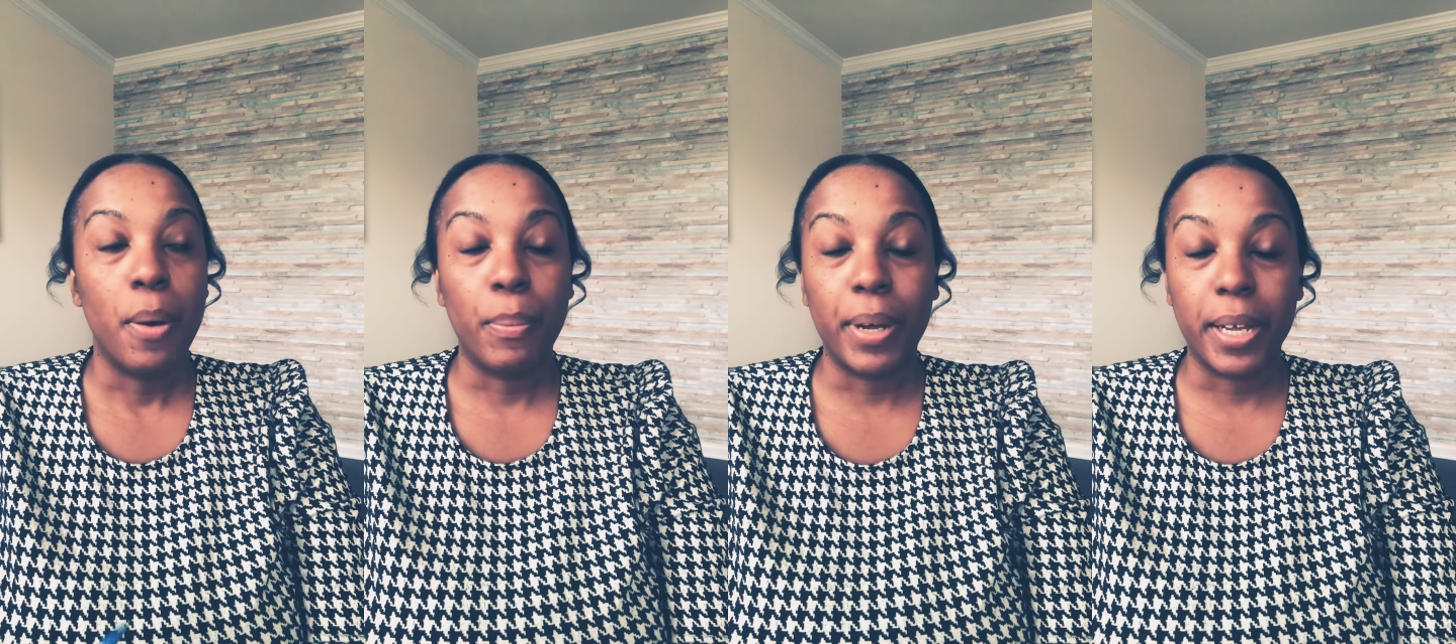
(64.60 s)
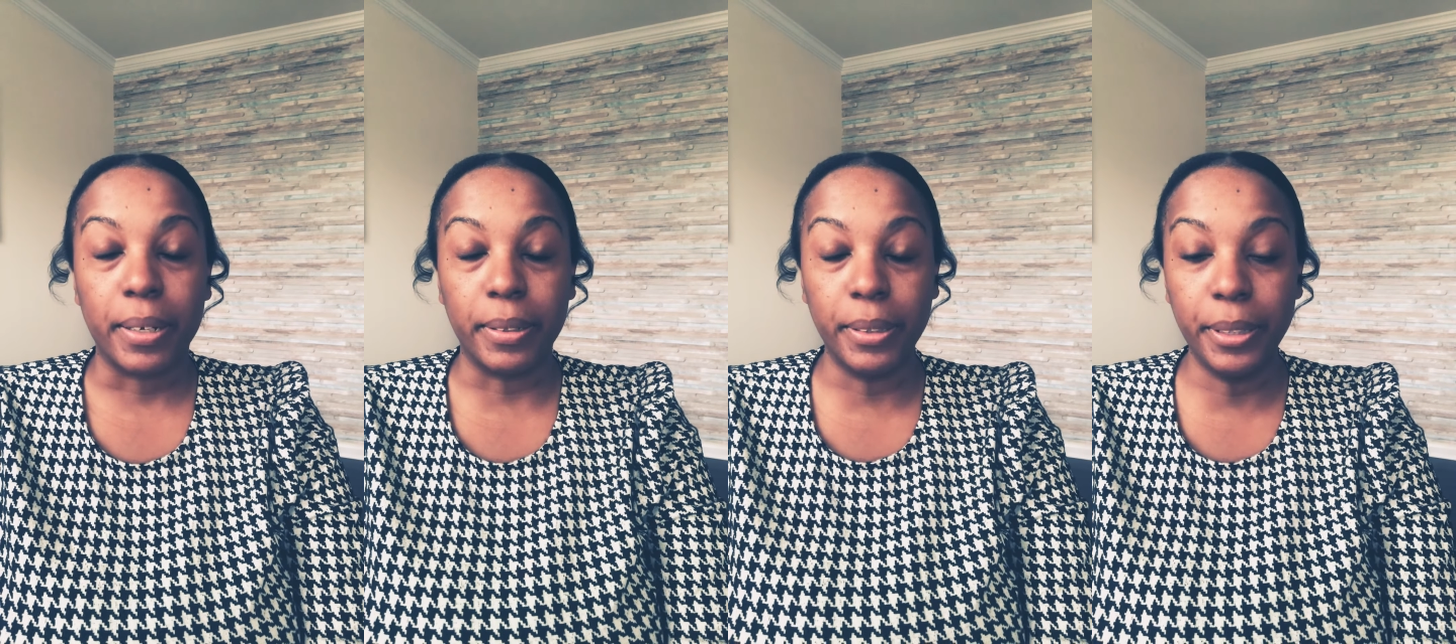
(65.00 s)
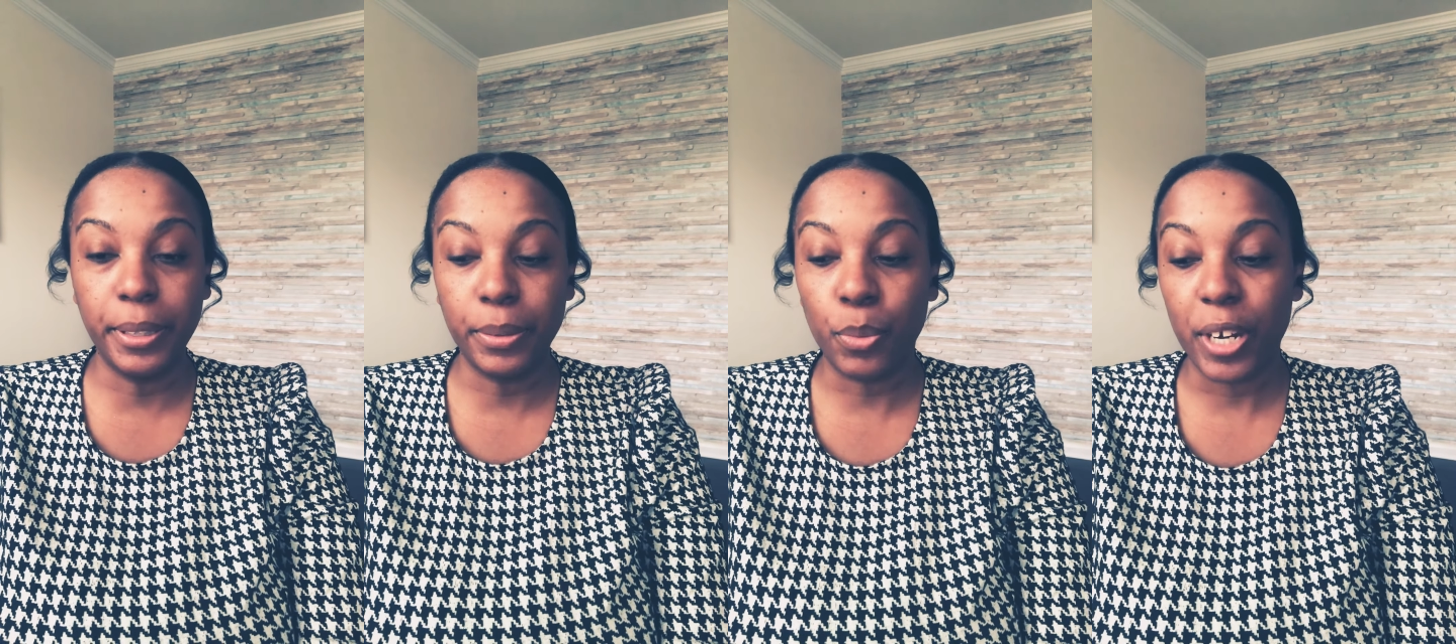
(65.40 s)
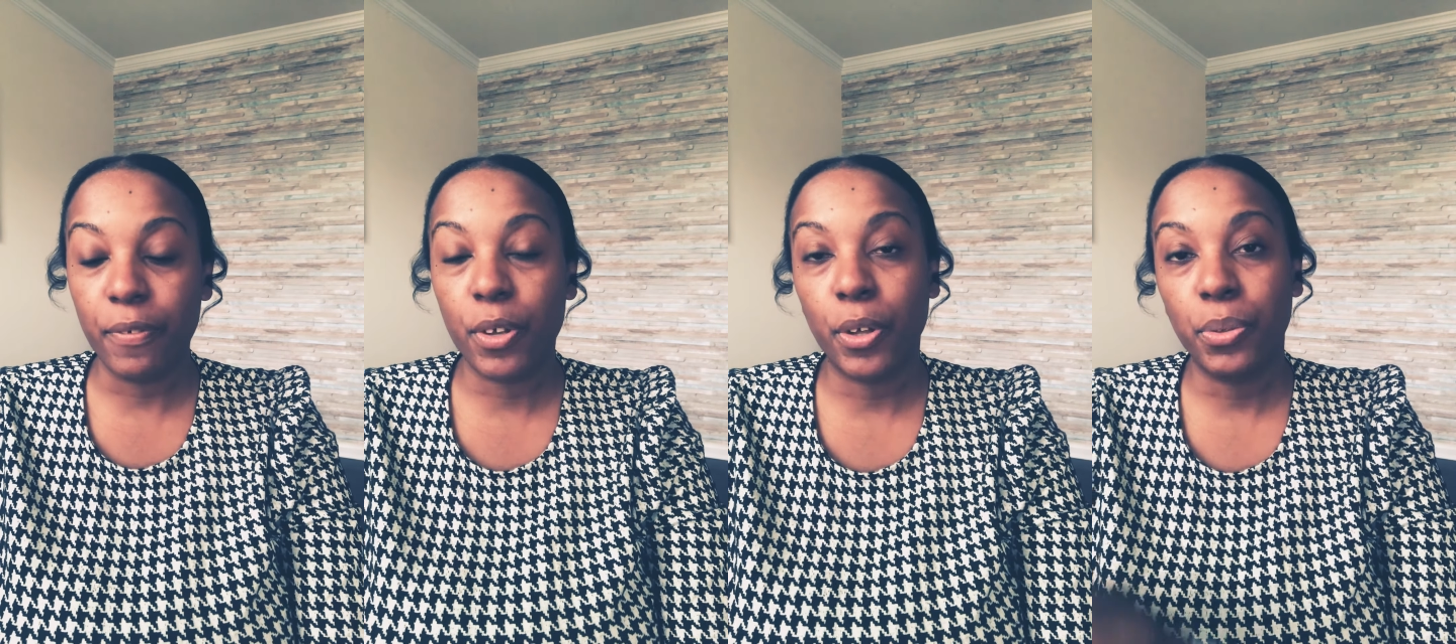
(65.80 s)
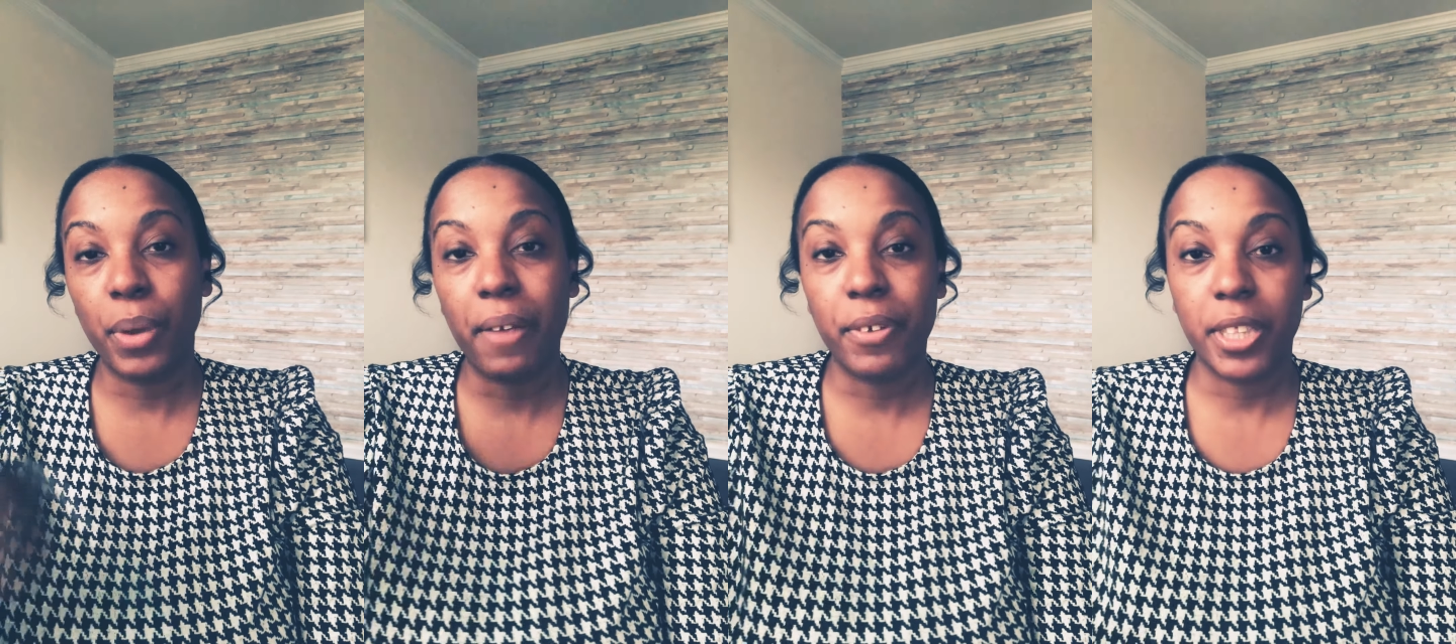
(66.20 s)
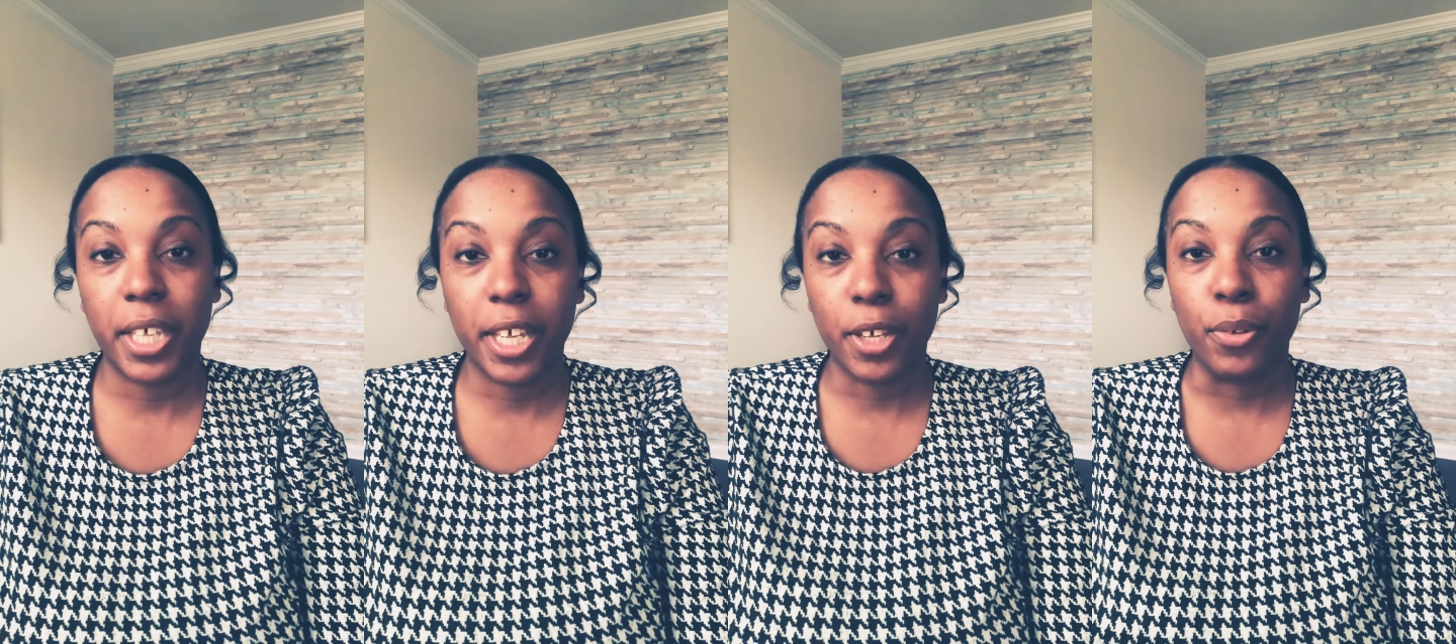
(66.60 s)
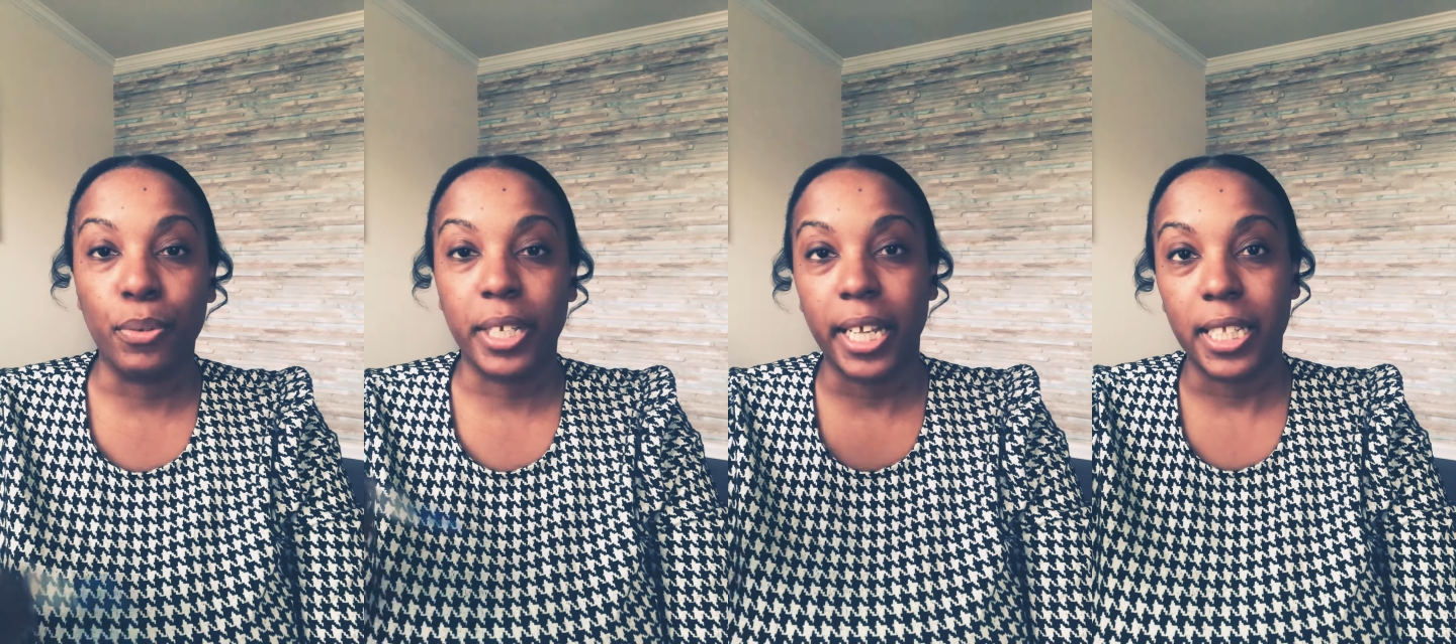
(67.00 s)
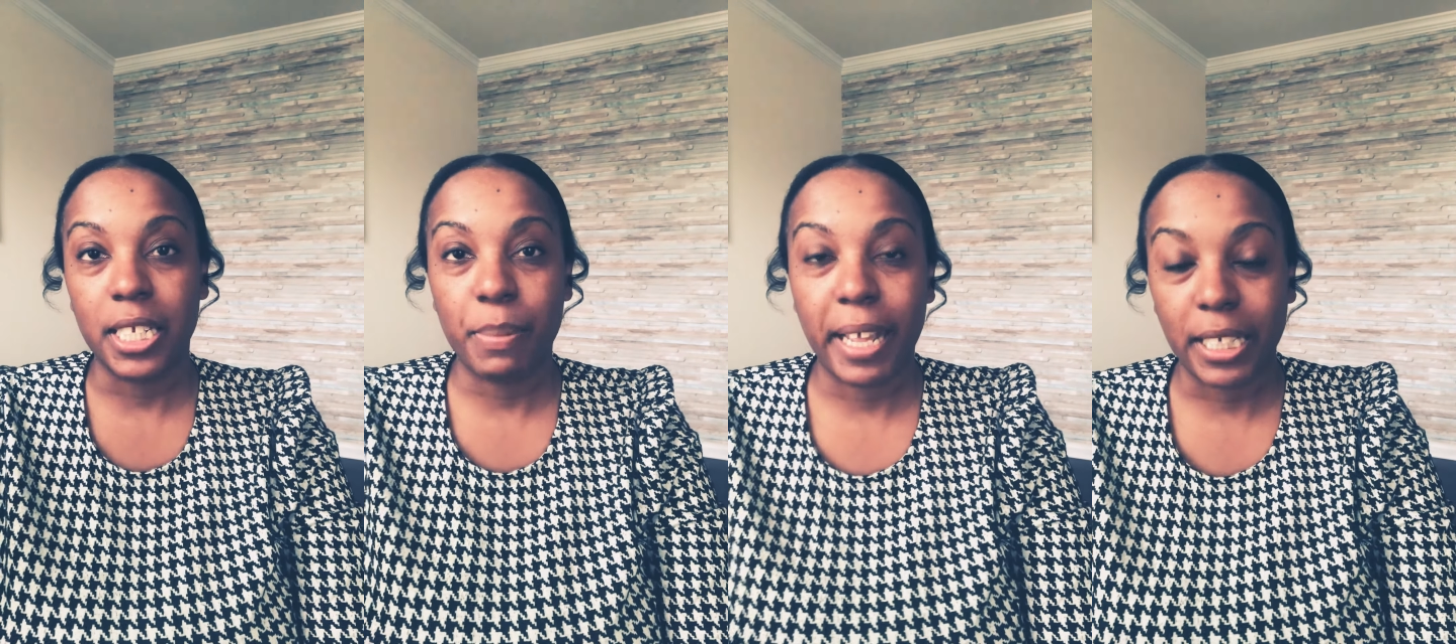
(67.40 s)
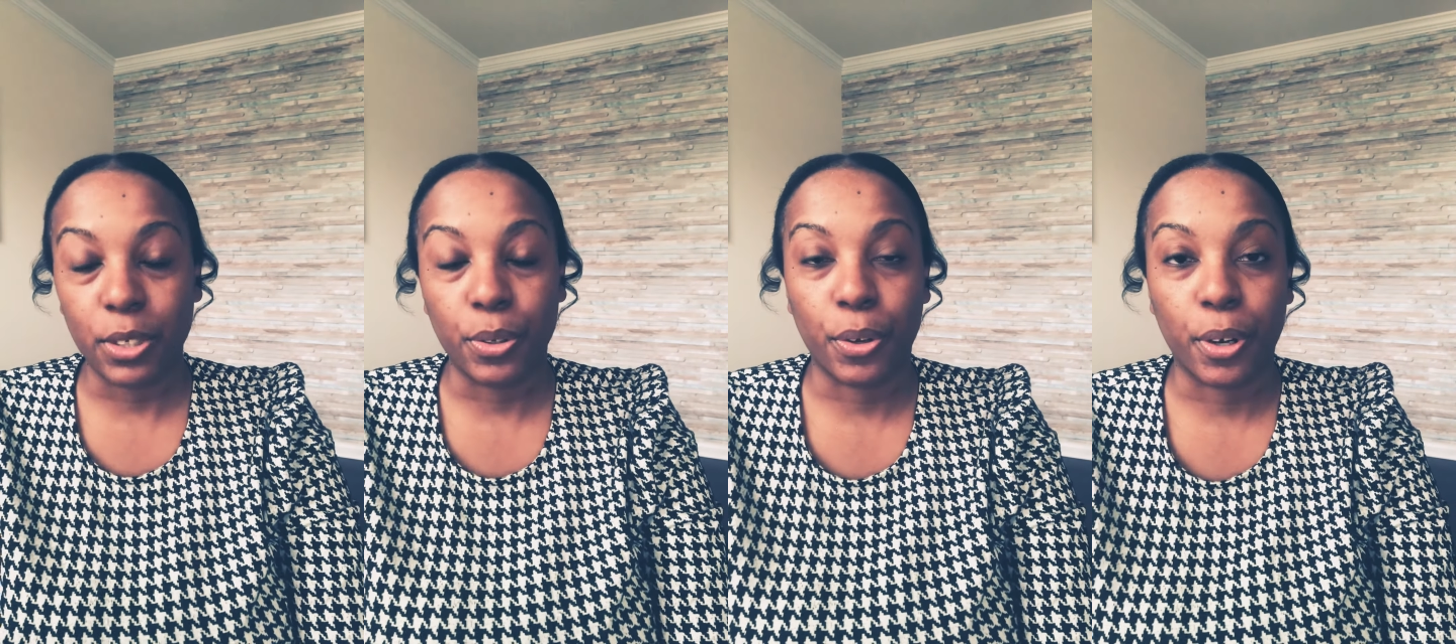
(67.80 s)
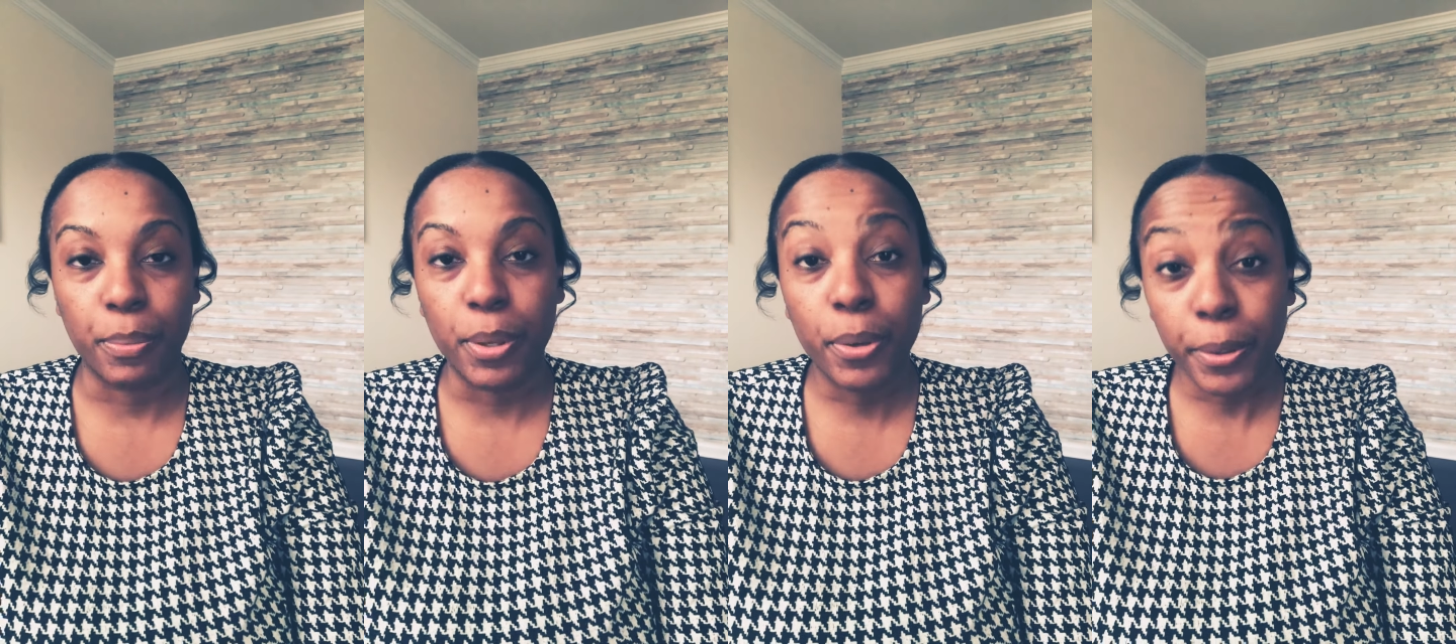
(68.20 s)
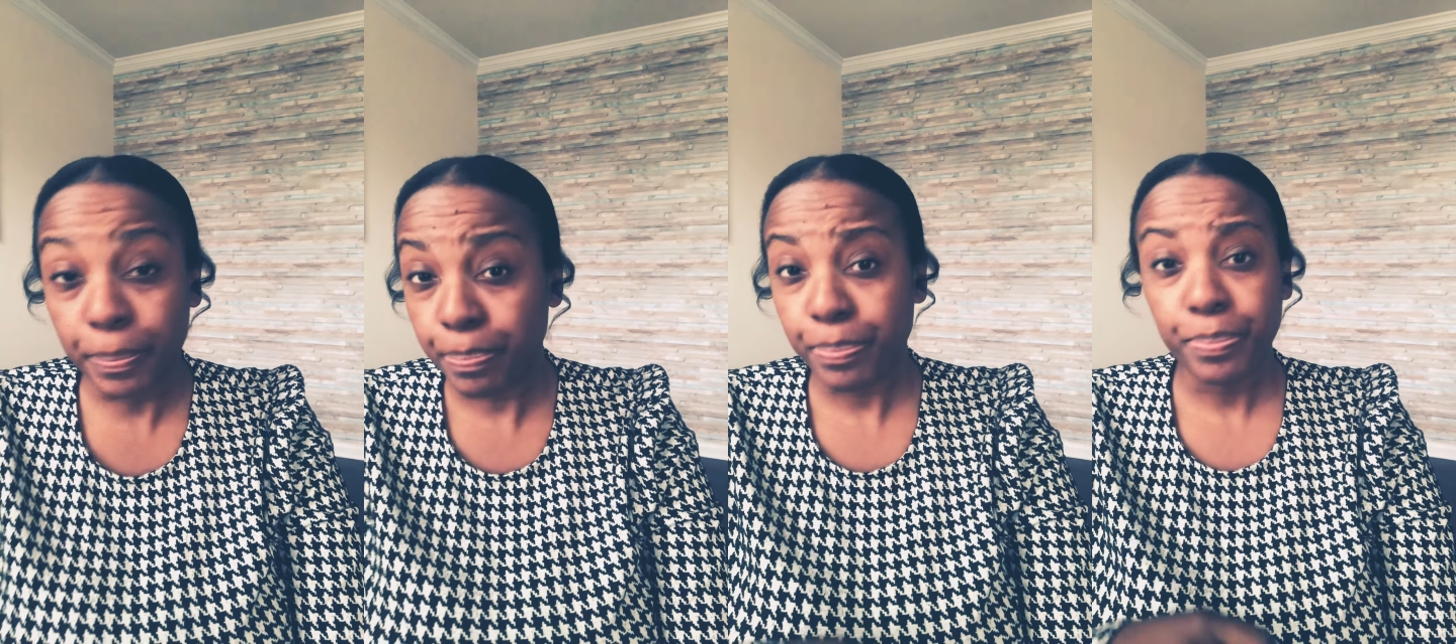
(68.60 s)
But what if you go through everything, you look at the specs on your computer,